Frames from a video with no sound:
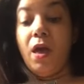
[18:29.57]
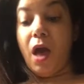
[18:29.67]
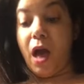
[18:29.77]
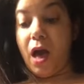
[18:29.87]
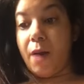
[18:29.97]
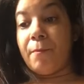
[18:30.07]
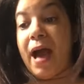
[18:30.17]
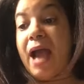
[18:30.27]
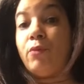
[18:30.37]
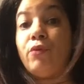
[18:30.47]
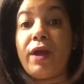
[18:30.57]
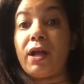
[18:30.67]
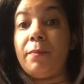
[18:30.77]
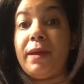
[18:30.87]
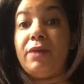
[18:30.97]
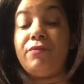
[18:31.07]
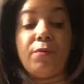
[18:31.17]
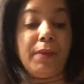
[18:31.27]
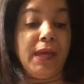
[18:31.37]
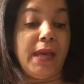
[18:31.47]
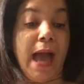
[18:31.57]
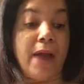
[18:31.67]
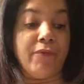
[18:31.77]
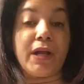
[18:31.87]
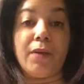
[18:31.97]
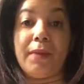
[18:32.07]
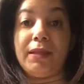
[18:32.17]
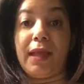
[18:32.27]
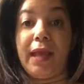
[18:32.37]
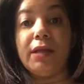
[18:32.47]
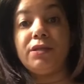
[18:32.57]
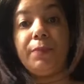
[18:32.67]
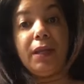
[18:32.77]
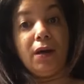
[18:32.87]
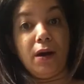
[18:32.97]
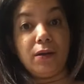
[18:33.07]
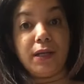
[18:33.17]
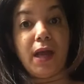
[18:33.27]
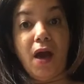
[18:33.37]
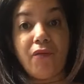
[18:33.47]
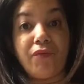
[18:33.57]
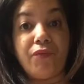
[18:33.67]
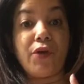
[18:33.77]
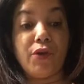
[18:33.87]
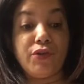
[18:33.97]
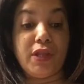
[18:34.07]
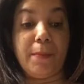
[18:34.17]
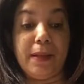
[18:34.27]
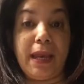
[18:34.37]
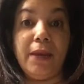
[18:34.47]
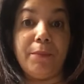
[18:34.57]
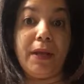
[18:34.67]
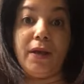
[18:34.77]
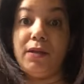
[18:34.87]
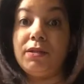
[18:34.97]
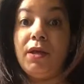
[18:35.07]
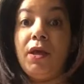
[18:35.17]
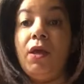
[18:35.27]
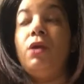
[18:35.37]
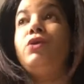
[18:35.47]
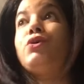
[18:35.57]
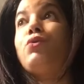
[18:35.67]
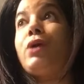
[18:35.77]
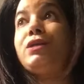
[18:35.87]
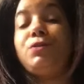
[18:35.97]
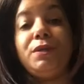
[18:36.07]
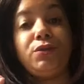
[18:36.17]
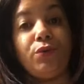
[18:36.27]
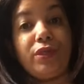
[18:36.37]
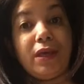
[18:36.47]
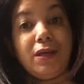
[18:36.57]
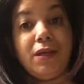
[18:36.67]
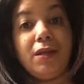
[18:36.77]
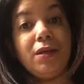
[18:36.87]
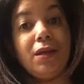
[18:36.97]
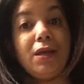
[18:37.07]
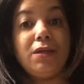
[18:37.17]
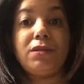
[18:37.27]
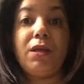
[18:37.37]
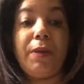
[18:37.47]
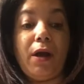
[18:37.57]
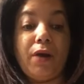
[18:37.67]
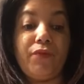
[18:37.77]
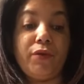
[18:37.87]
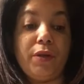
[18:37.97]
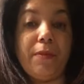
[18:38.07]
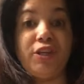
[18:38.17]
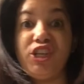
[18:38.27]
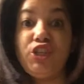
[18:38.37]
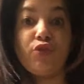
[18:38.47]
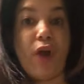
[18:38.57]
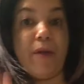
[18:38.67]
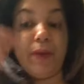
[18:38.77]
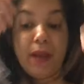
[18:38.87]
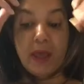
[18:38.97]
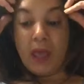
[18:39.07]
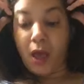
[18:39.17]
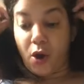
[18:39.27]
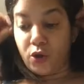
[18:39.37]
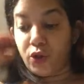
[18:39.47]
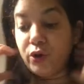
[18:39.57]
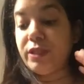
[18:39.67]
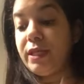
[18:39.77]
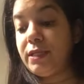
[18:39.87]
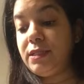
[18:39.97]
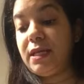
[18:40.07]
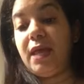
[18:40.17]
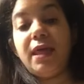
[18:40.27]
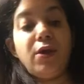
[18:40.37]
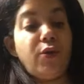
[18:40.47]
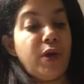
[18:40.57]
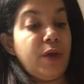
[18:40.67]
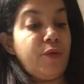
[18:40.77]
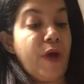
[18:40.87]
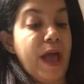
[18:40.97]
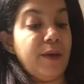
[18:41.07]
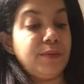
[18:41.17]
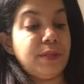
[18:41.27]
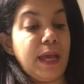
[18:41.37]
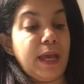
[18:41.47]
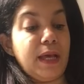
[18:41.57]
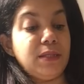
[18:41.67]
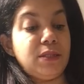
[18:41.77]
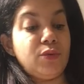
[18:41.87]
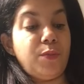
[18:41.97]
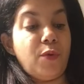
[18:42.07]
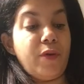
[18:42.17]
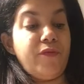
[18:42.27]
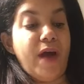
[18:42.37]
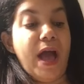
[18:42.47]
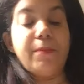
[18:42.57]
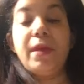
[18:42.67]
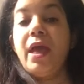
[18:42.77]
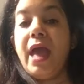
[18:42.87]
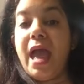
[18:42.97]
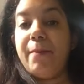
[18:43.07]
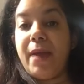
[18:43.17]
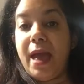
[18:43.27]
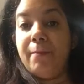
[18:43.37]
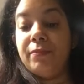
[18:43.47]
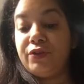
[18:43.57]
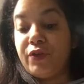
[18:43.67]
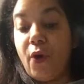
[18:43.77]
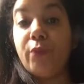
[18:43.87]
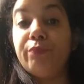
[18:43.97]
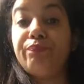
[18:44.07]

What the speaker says: I would recommend, for me, I recommend the hair to be long enough for you to depilate, because you don't want it to be too thin. It's going to be hard for the machine to grab it, although it does say that it grabs like a 0.5 mm, so